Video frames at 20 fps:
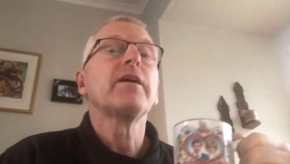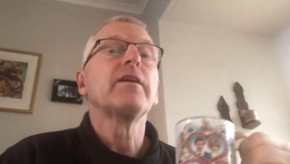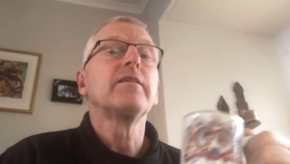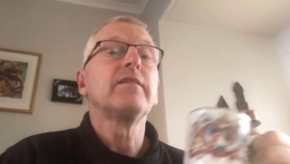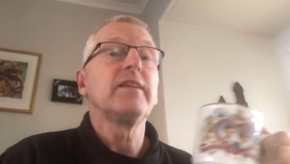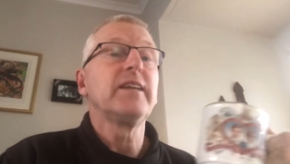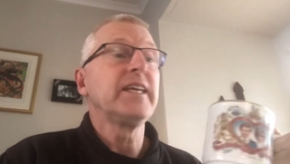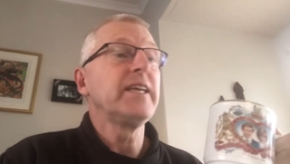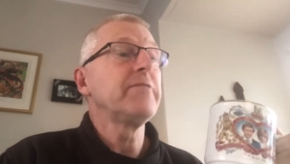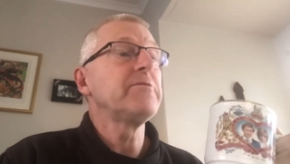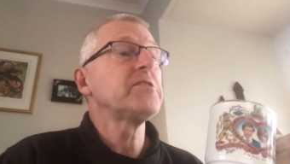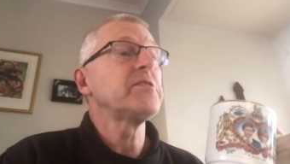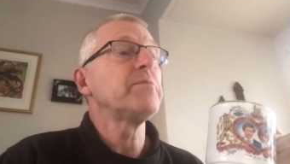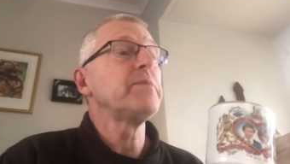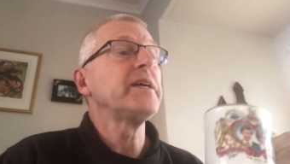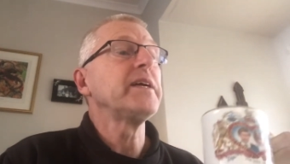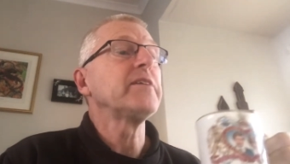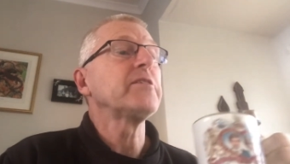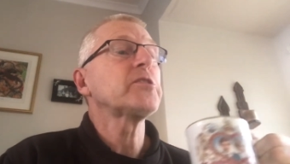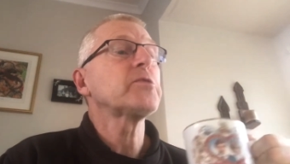Leaves are
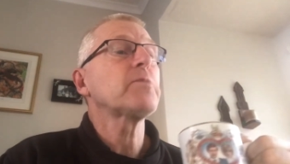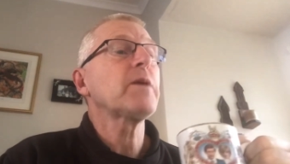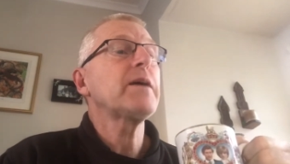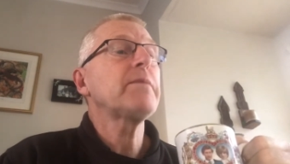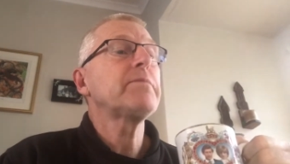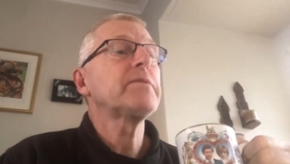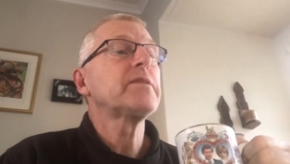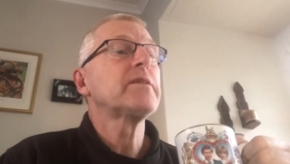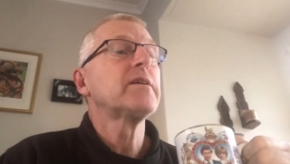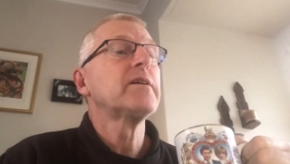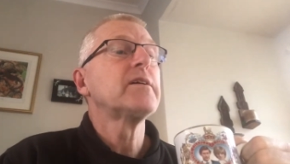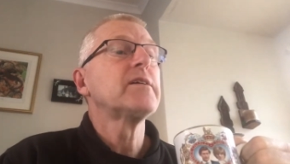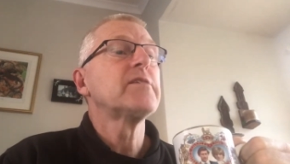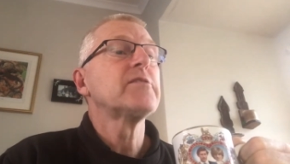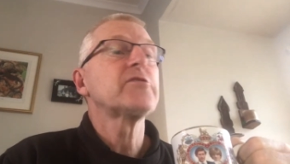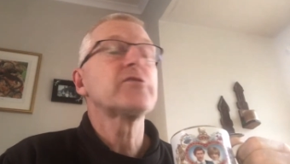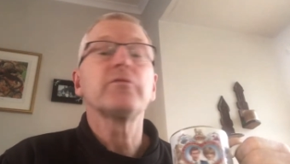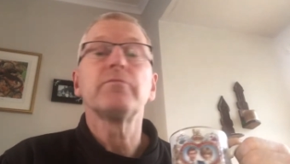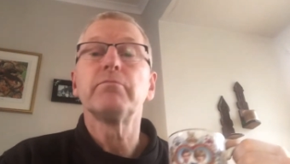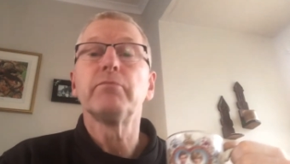being swept,
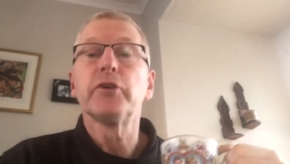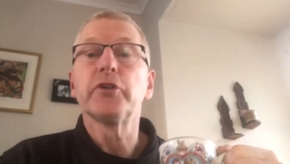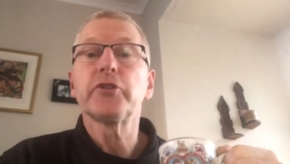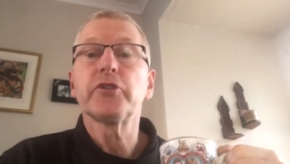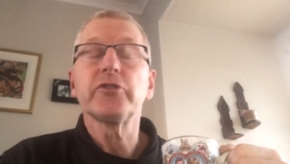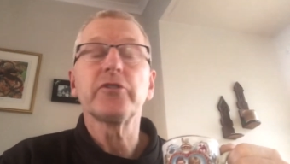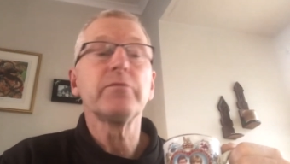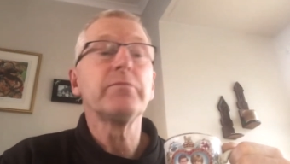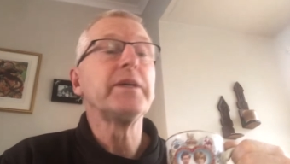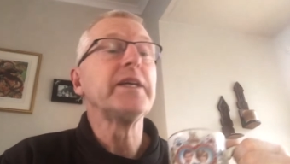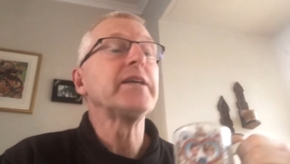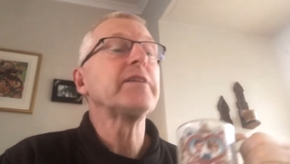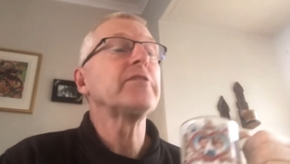some bushes are being